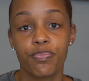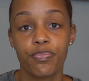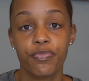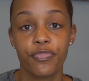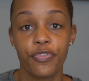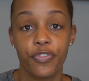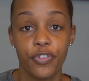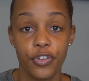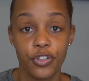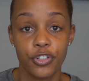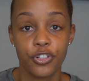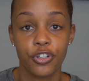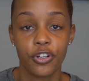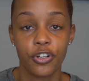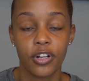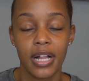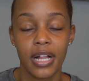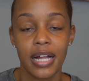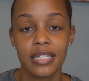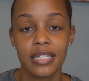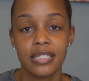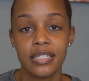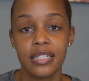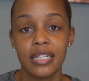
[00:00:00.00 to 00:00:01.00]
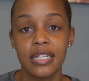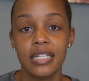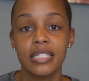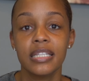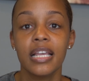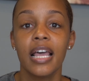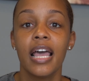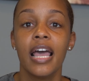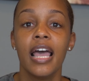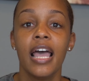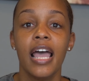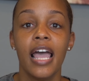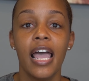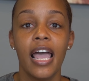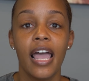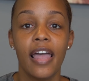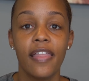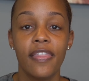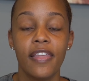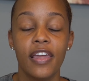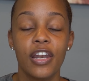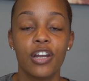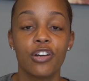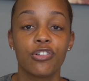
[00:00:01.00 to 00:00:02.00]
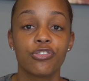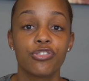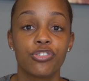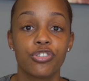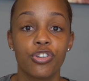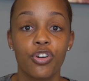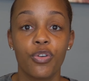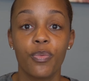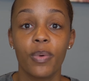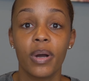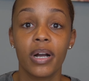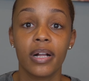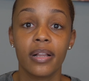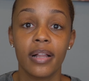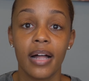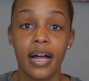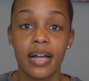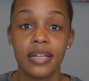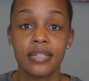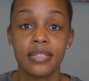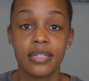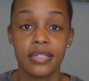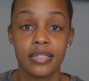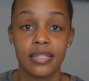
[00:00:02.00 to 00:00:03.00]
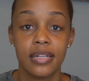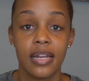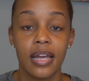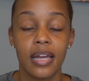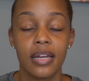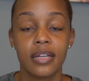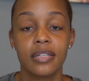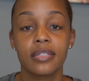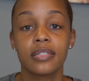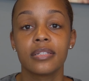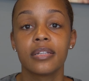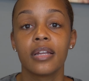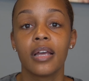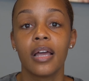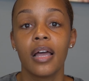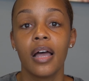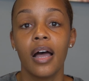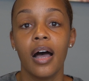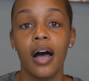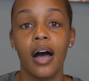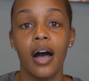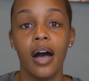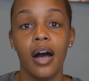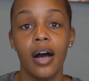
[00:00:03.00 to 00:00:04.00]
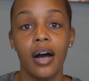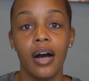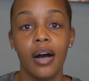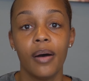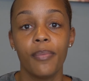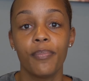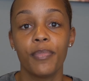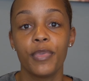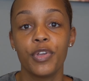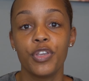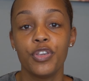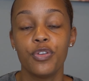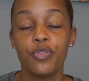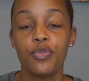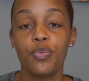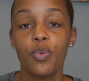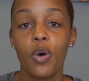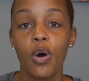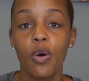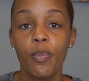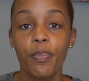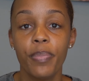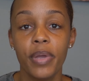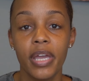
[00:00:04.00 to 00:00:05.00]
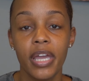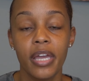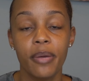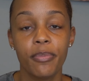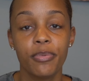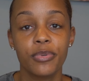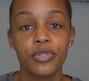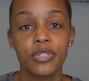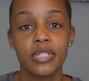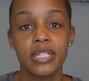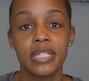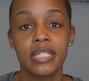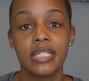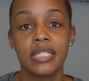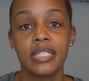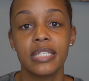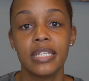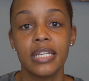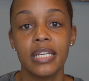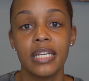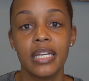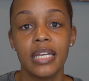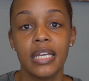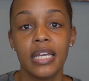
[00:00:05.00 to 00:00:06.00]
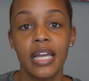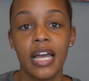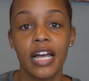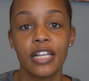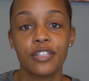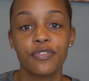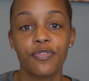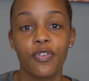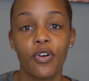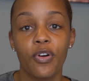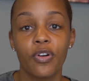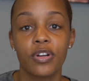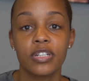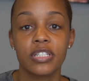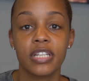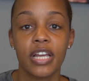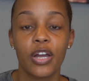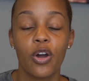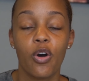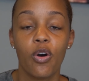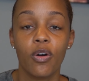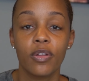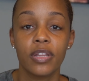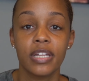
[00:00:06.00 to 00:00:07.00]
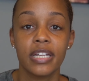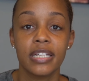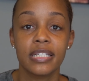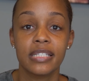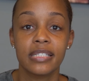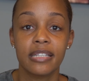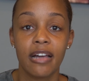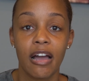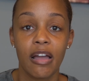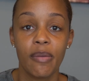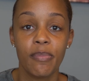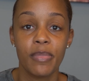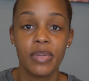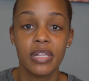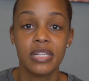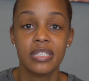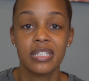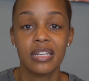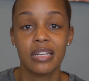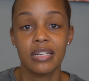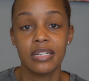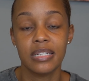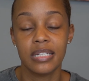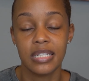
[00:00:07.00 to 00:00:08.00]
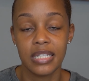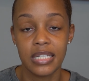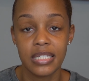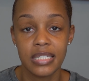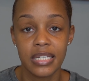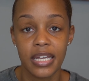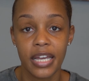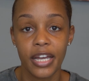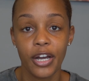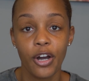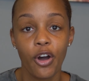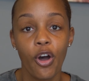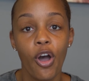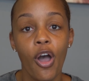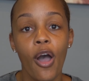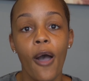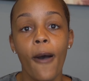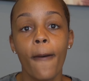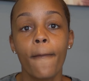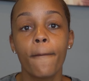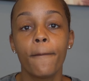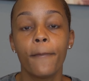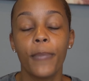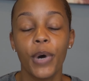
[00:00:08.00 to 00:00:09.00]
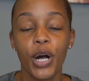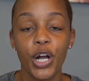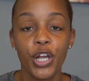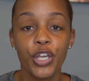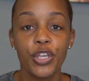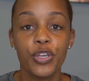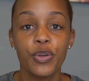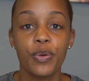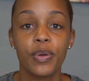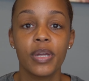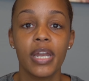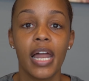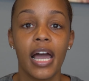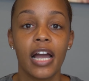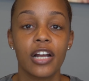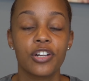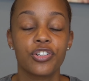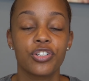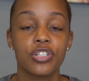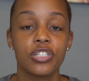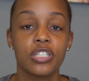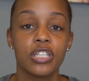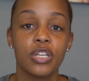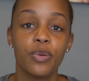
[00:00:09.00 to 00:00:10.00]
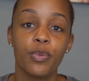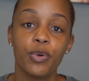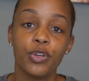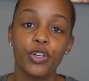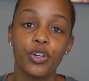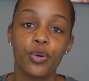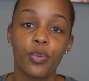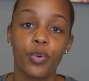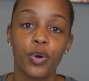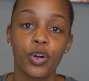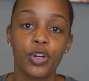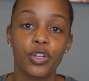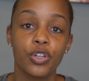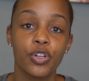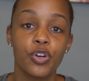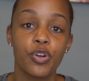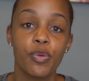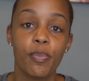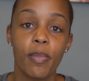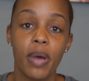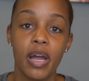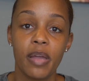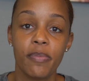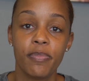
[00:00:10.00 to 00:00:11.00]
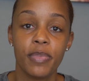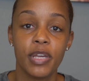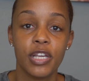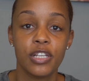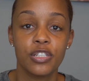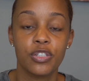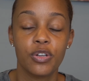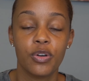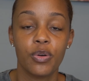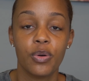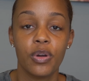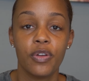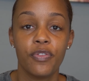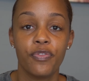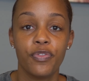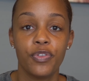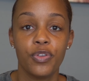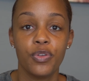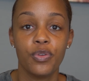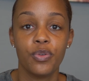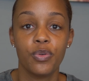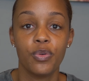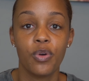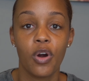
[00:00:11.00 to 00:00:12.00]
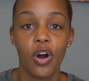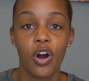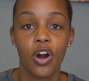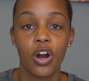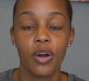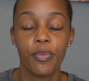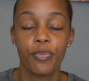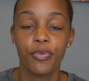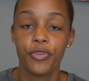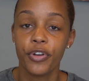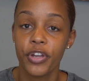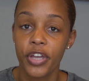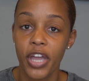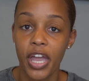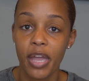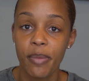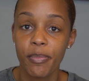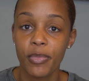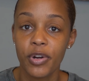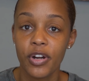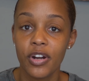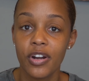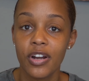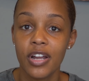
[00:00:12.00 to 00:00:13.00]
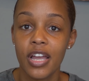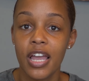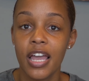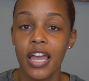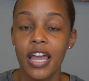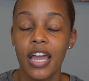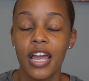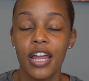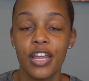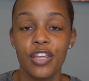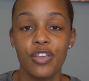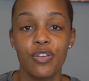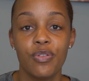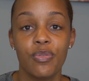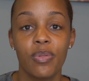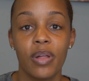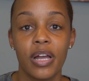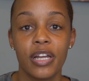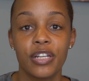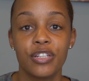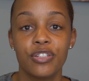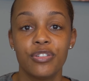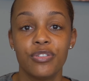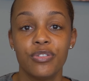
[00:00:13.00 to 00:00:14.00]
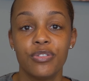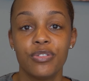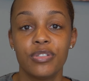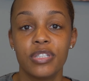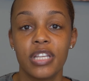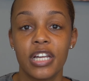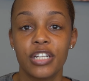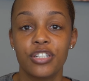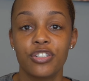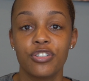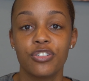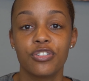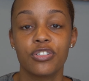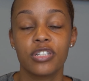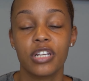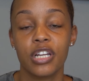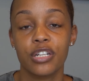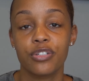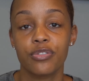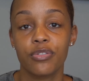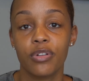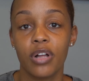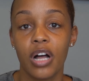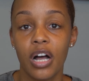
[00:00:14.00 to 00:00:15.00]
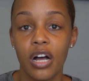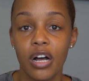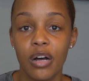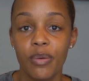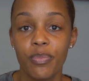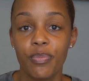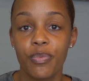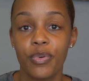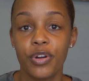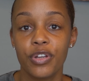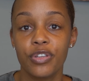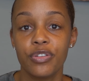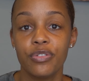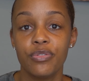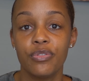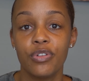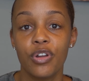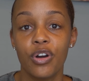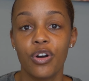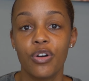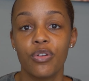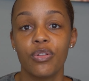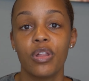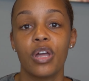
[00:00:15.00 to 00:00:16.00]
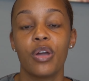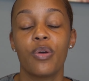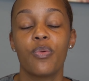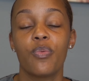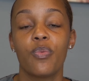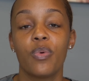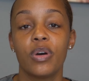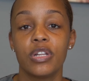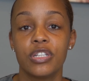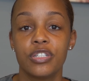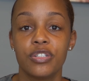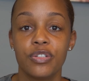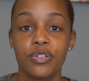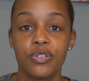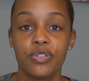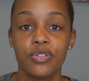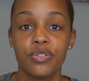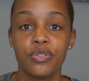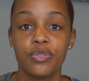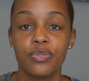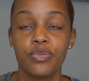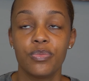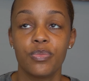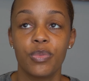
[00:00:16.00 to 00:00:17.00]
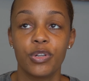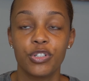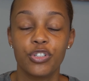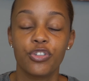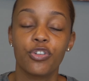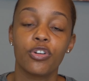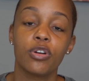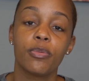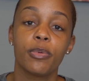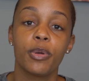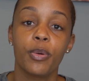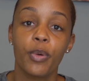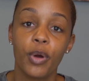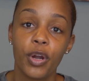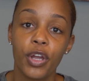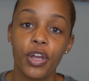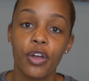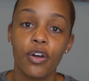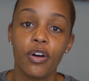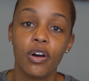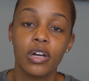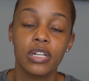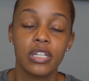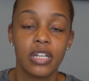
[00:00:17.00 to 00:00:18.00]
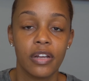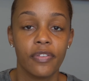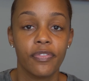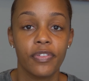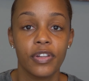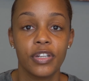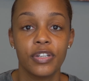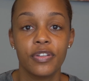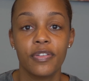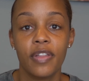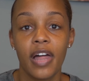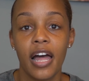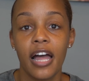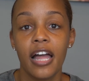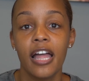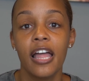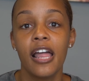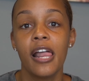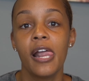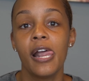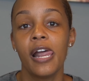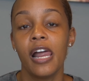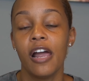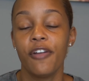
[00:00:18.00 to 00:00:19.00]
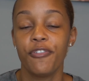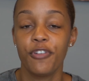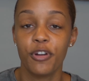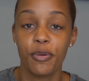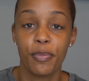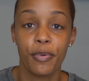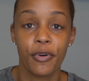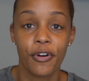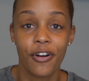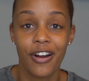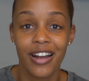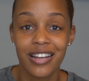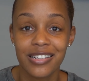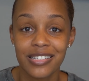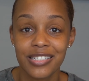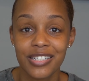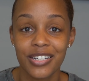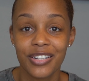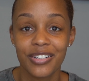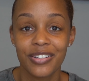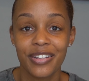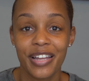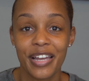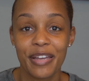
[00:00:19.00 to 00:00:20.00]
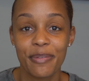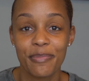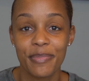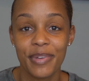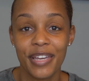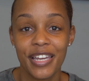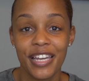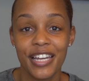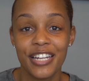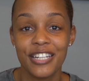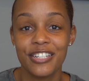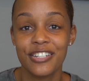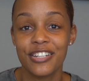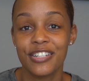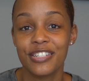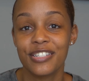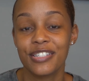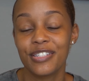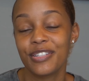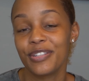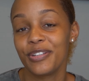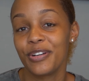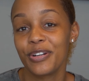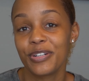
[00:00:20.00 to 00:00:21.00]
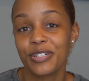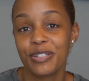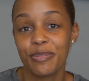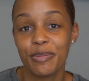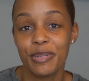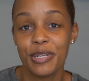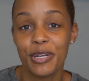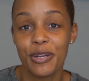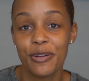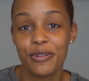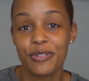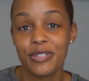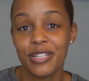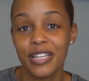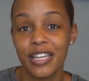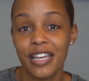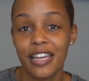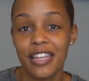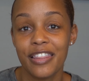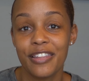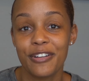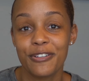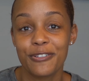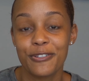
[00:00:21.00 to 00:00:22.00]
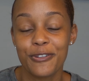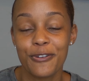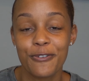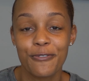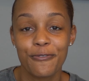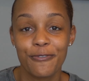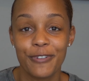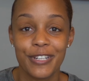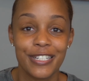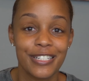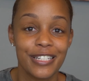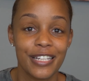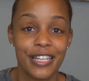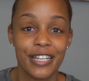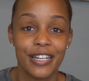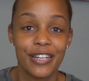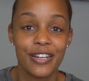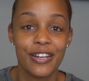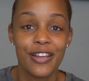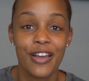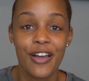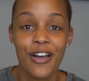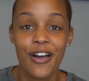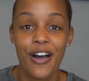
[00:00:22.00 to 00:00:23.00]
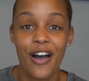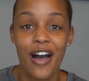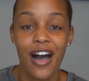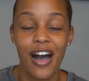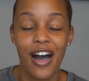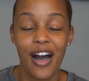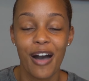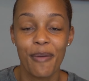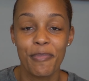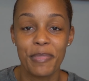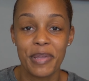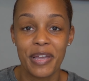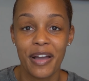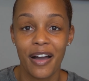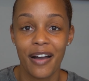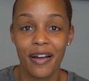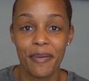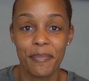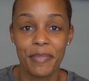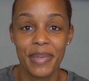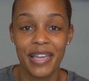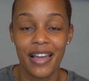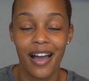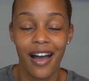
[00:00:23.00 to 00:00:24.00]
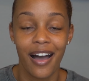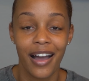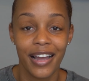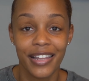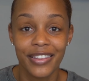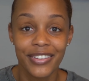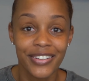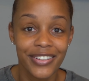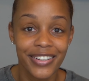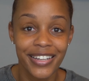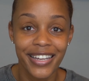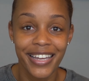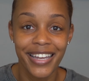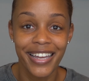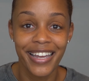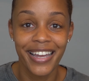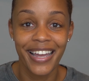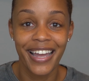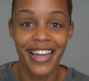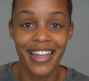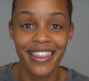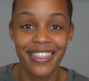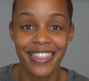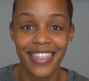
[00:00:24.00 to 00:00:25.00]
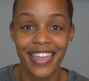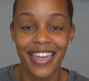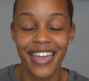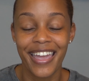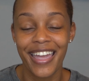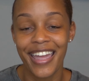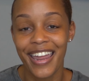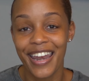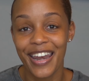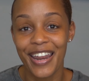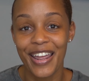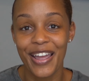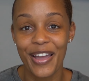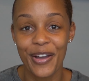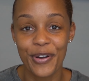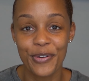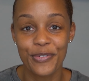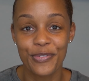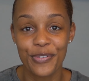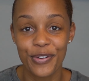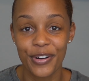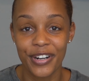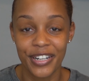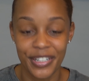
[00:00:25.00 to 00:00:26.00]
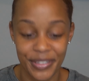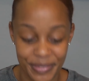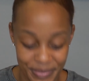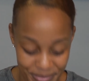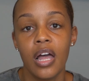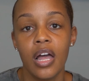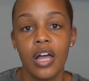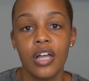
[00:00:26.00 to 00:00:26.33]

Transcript: future classes and then it'll show what class is next. You won't be able to see as far as like all the assignments in detail, but you can actually see what your workload might be. So if you are a pre-gamer and you like to set your schedule up where like what you're going to be working on, definitely do that. If you're a procrastinator like me and just look to be nosy and there's no reason behind looking, then go for it.